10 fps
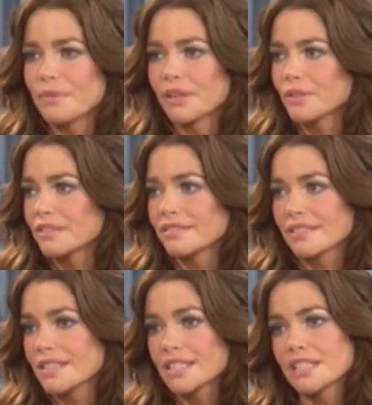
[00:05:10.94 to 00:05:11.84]
matter what
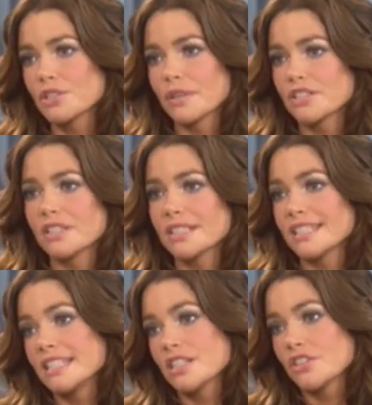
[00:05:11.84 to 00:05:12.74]
the situation
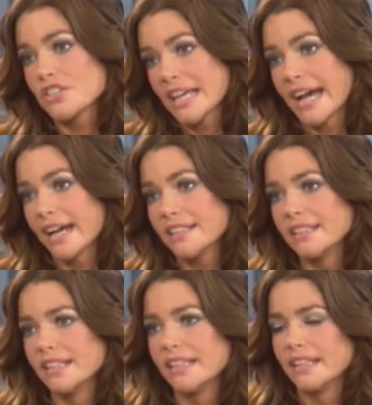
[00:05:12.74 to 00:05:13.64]
is, he's their dad.
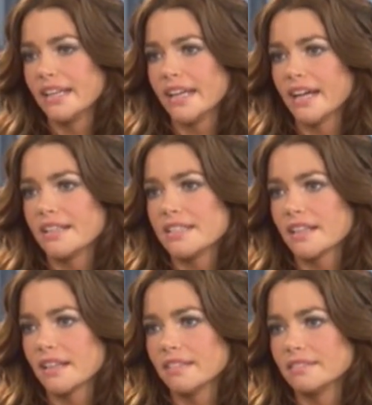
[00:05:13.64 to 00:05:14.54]

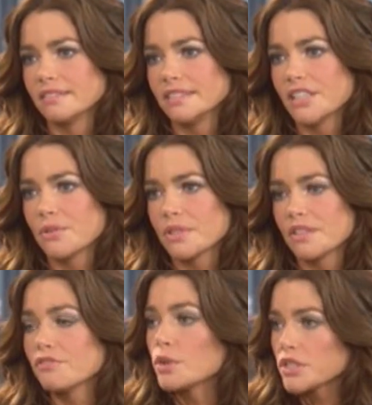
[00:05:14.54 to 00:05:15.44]
And, uh, you know, it
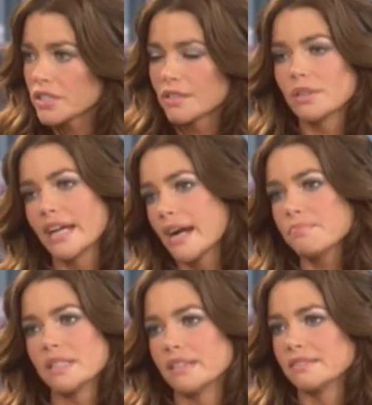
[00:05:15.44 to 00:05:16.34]
was unfortunate what
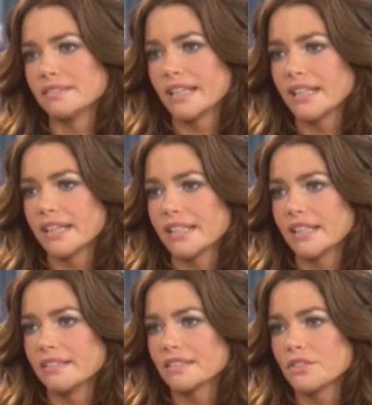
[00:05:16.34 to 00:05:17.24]
happened. I, I
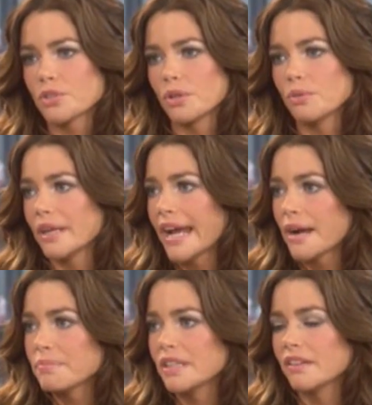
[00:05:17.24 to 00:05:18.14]
can't control what
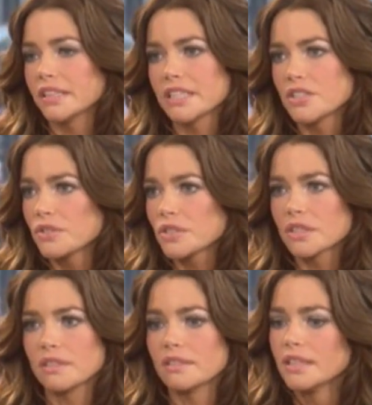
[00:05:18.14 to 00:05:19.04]
happened. All I can do is
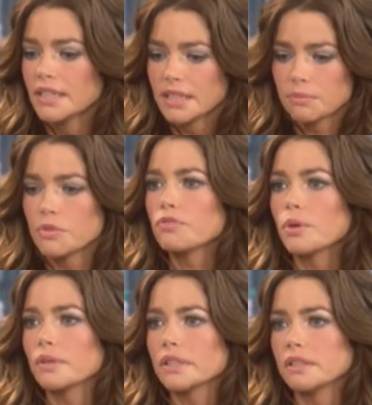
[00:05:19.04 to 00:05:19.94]
can move
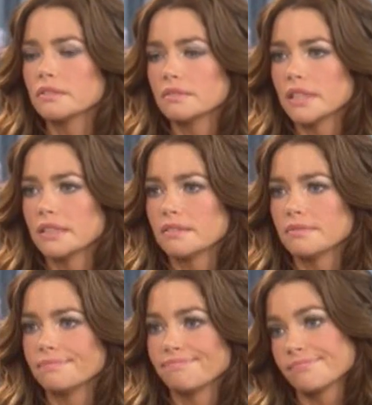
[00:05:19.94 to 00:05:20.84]
forward and,
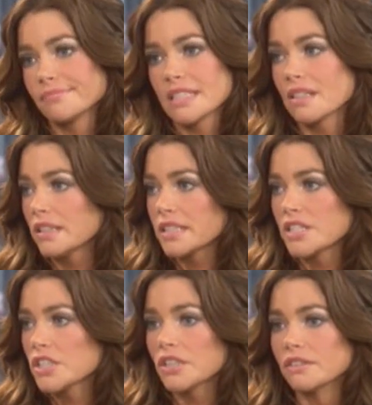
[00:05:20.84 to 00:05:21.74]
and that's all I
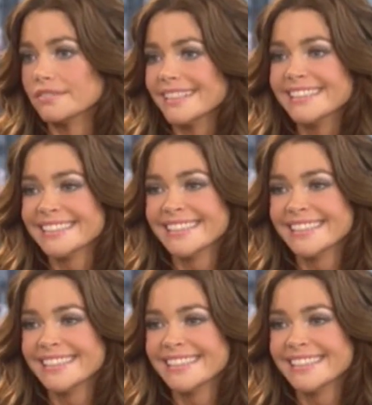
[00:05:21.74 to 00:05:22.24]
can do. Control your own